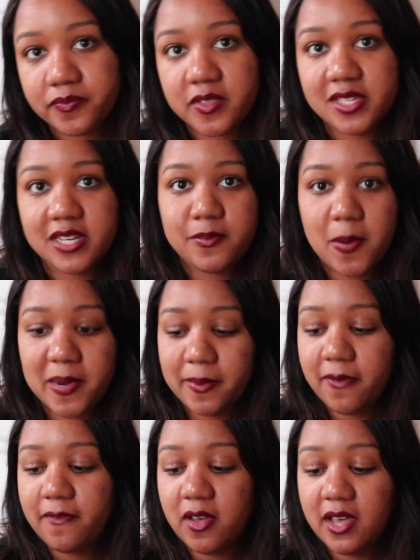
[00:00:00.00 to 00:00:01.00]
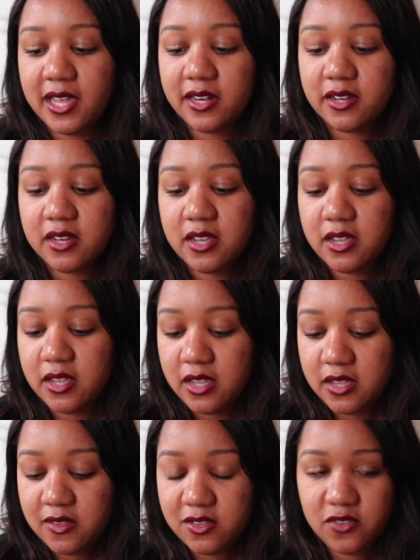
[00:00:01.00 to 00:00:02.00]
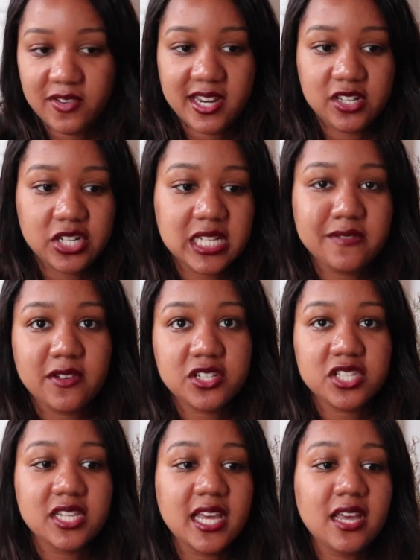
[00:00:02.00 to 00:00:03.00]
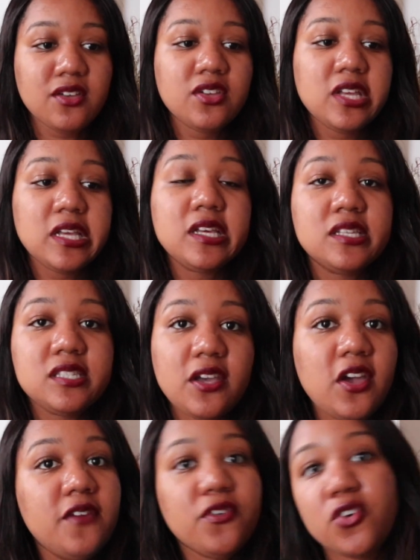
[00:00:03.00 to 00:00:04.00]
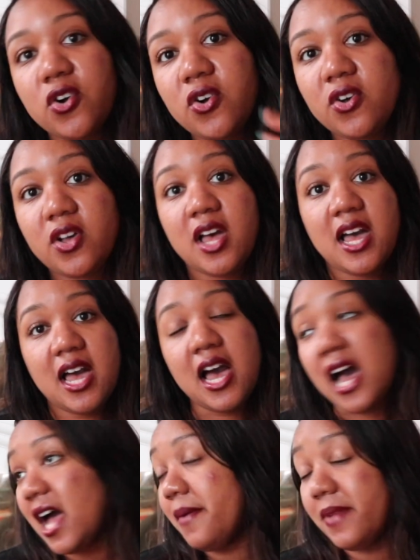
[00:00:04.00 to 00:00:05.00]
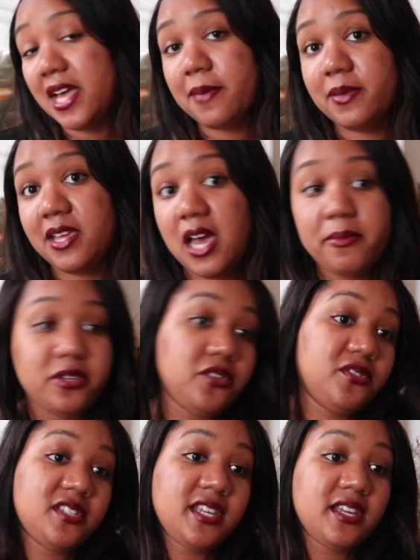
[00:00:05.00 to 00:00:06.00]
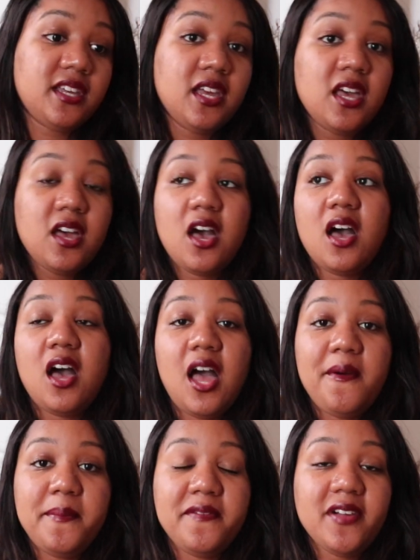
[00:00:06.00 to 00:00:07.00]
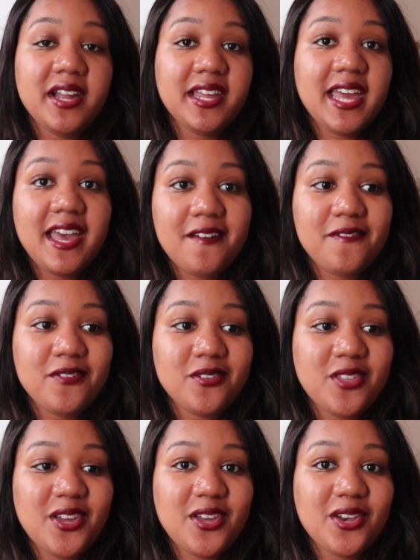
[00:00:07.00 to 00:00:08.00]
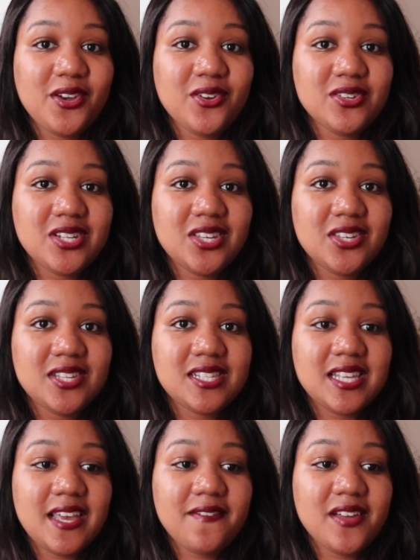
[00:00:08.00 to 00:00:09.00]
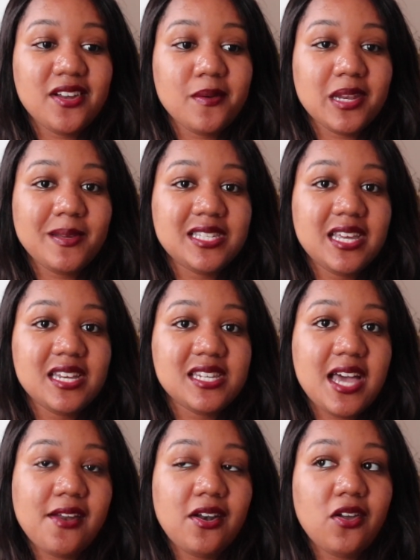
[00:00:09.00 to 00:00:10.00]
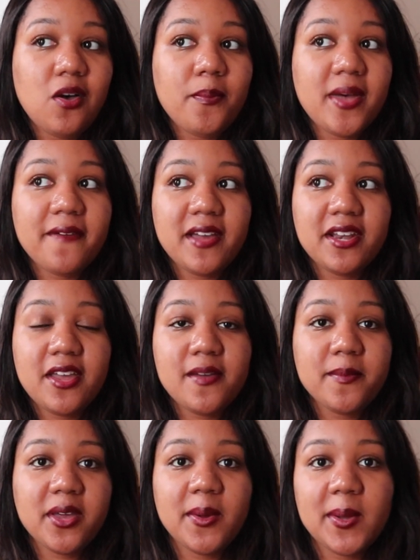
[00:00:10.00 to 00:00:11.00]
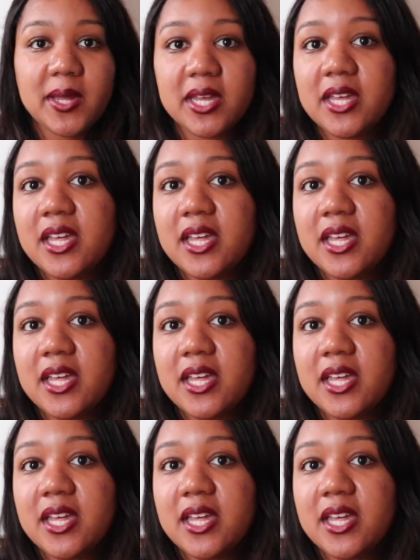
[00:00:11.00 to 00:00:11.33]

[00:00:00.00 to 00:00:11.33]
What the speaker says: You know, it'll probably be fine. It's not really transferred just now. So overall, I'm happy. I would use it. I would be very careful though not to use it if I know I'm going to be sitting down a lot, but if I know I'm going